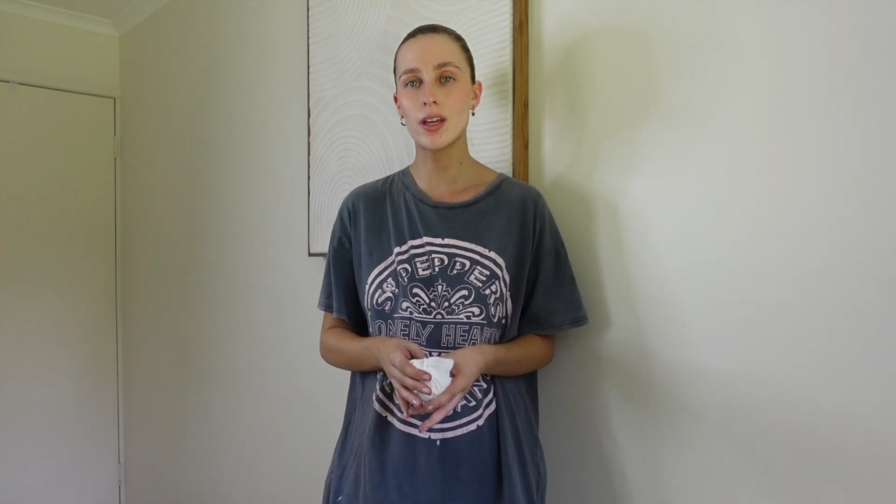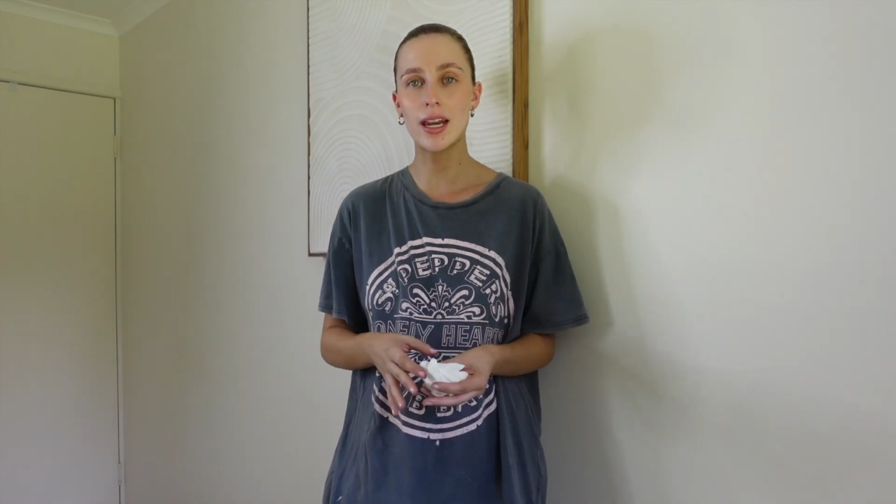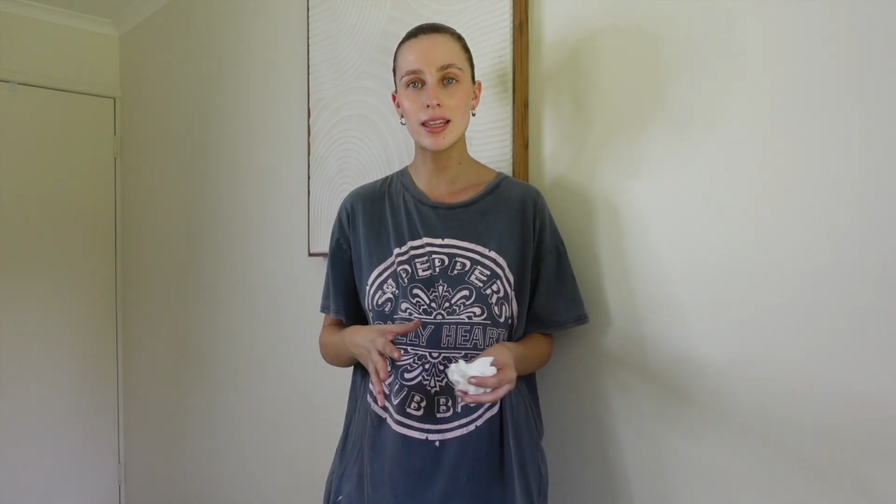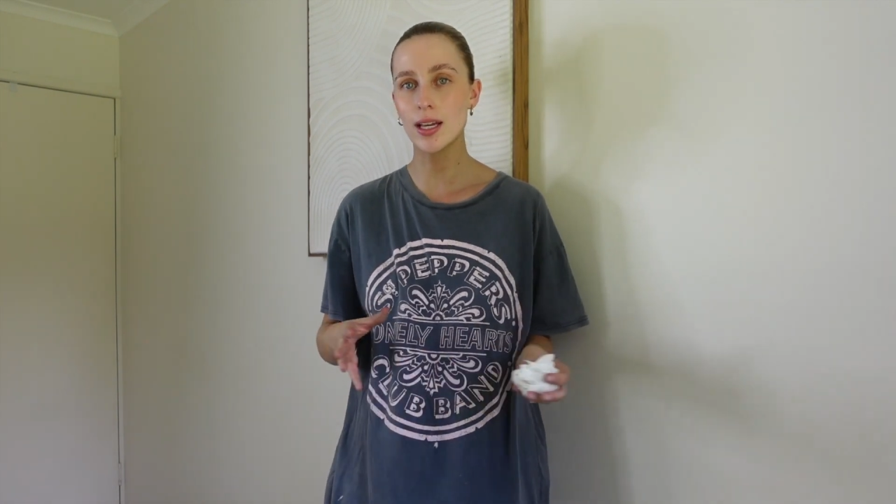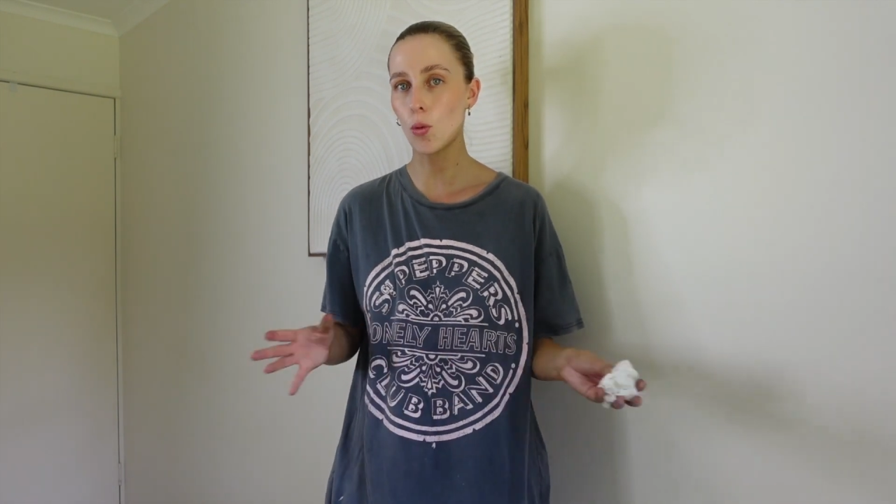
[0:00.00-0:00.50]

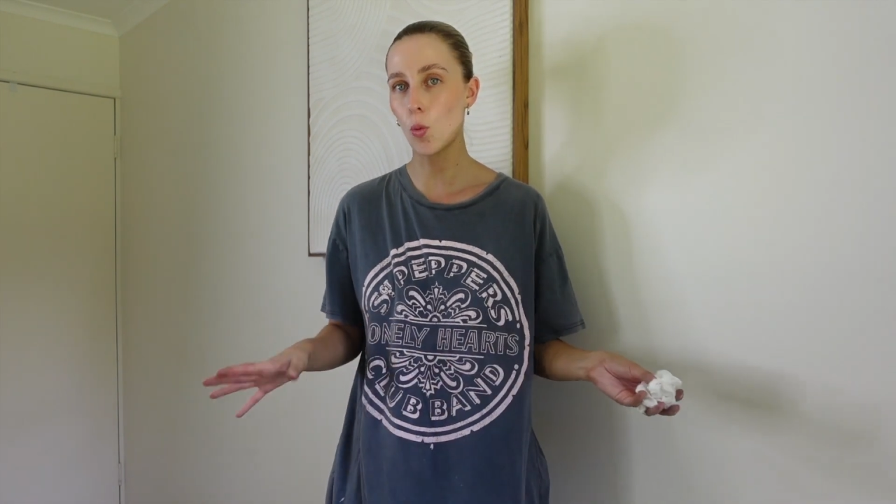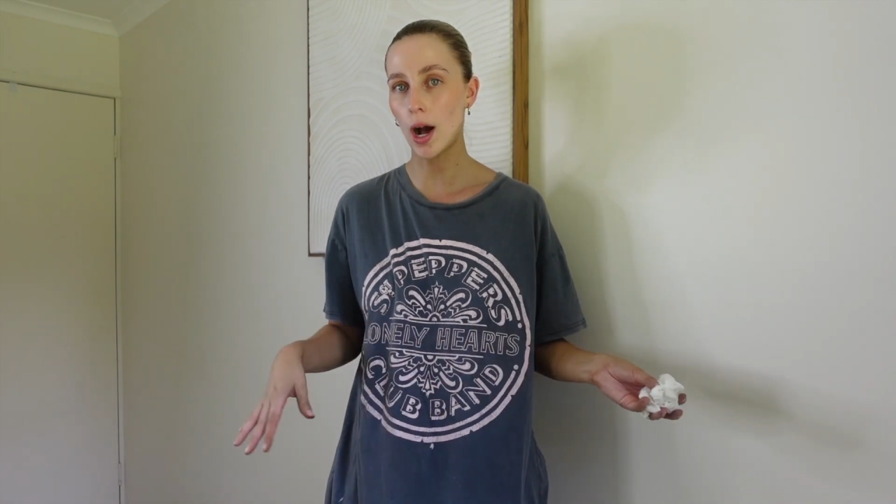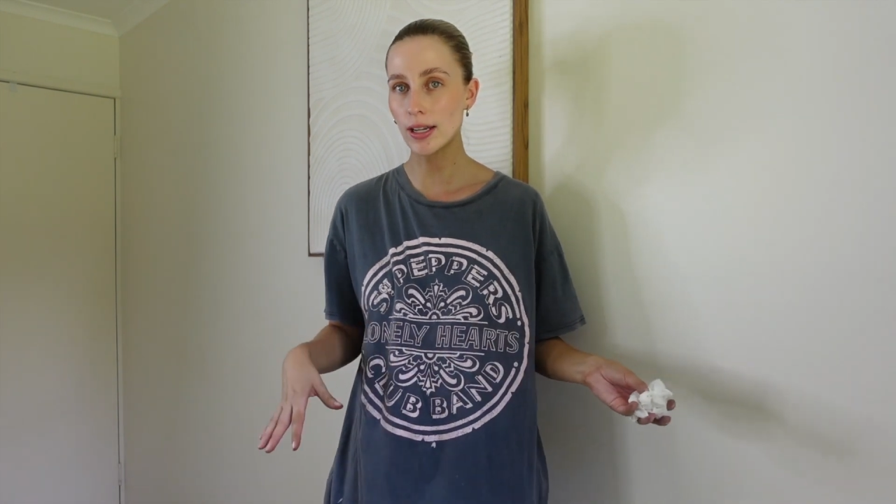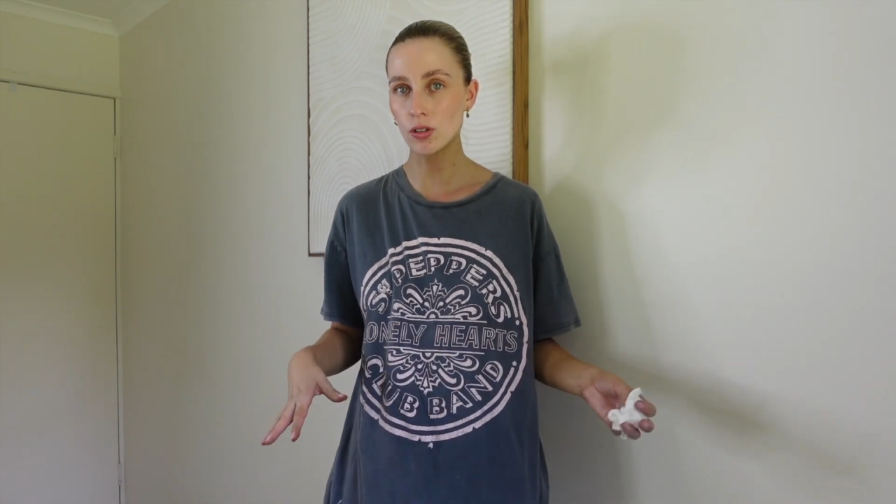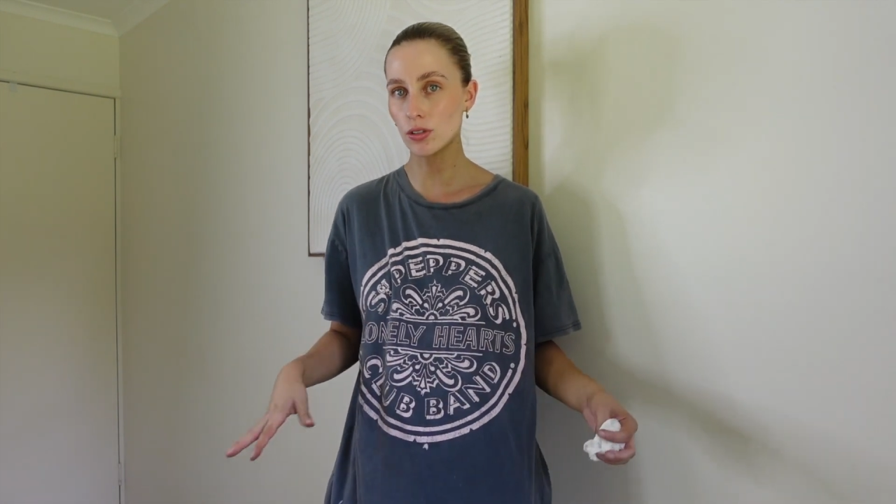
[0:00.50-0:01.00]
anything
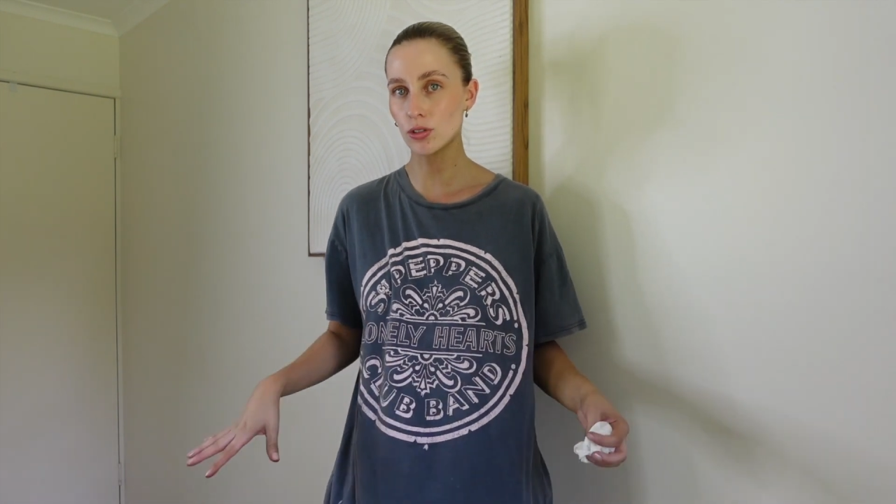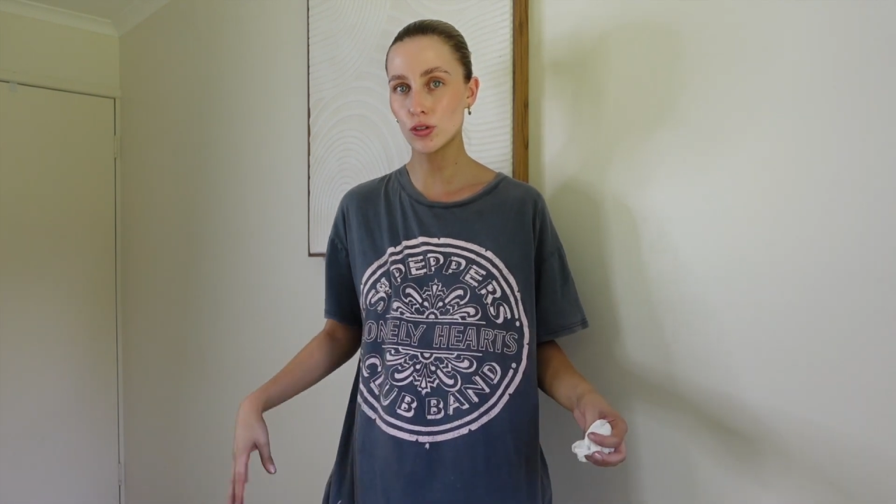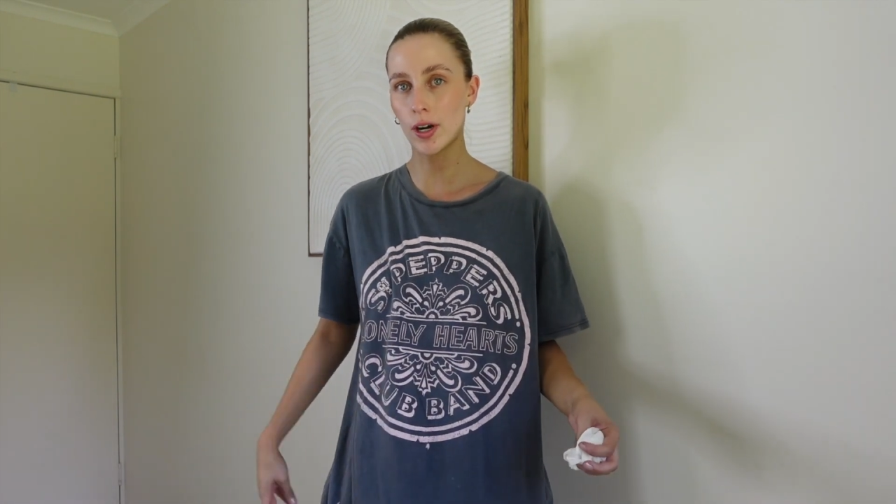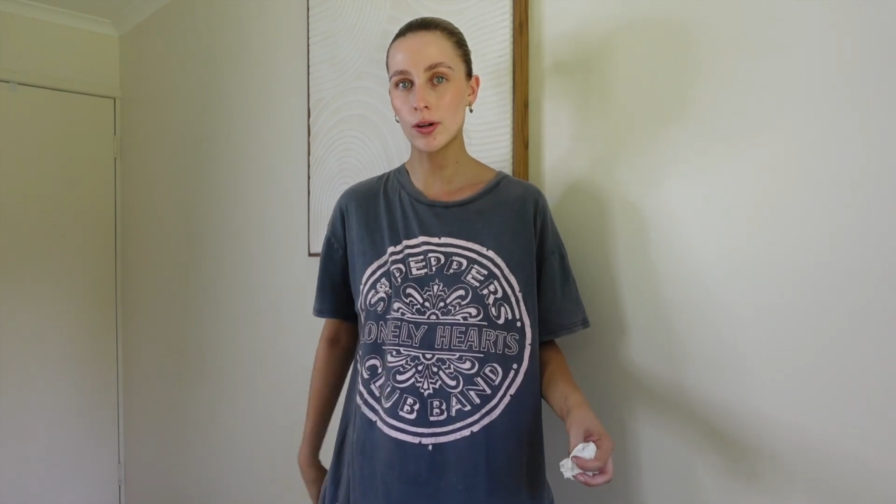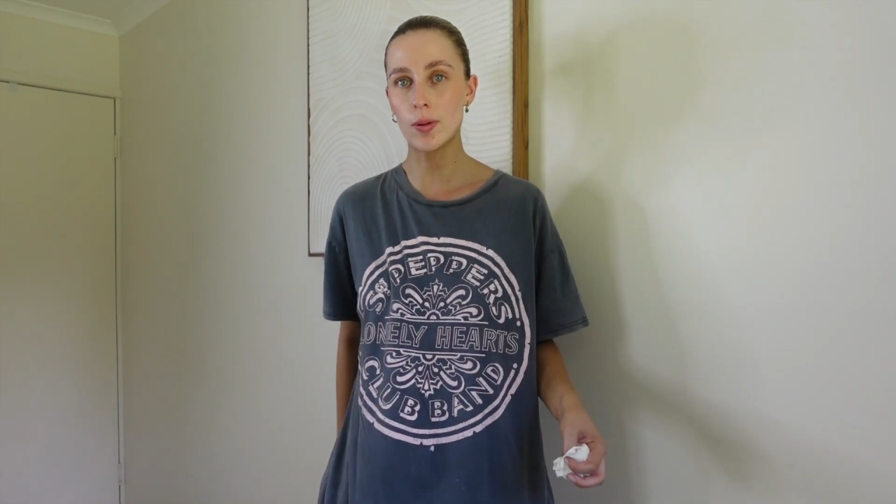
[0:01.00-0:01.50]
white on
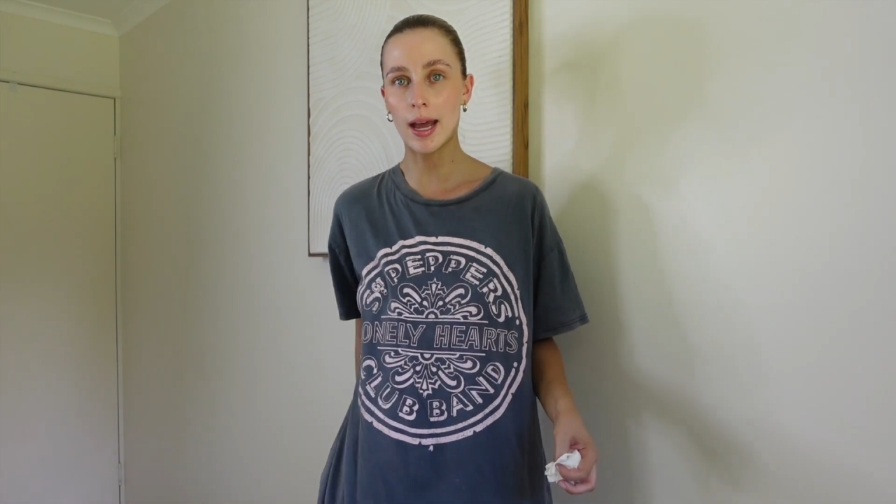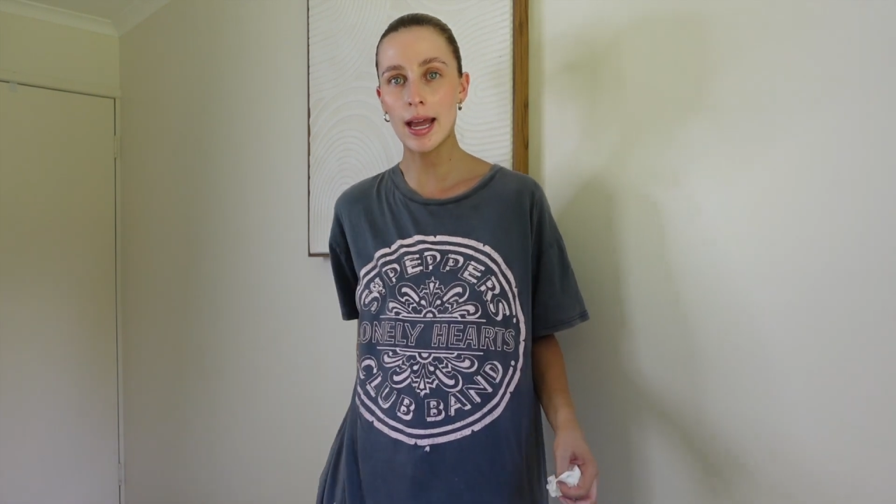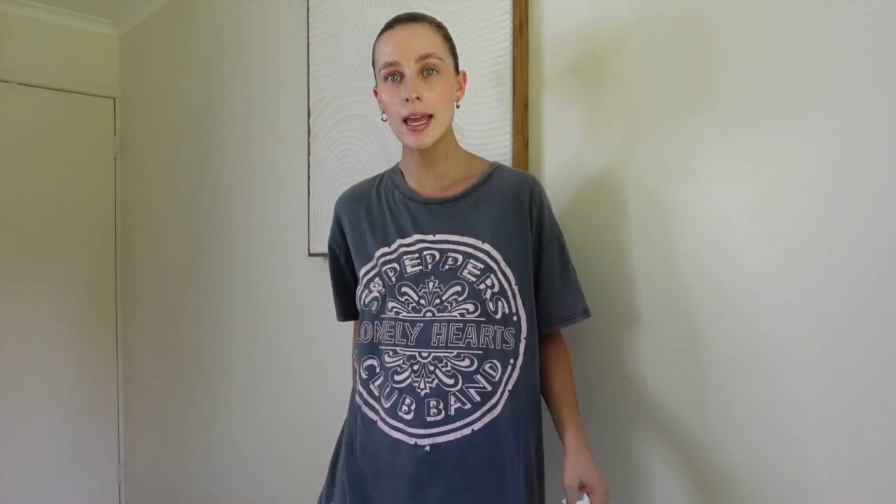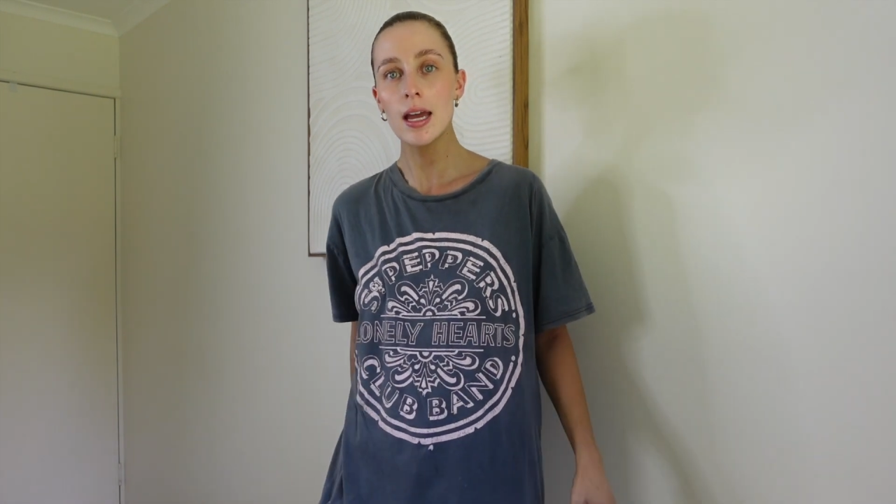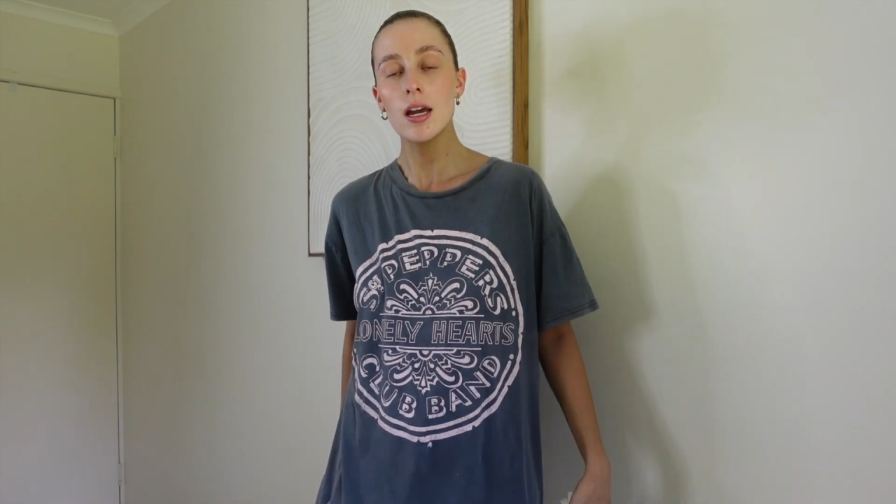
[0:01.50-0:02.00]
straight away.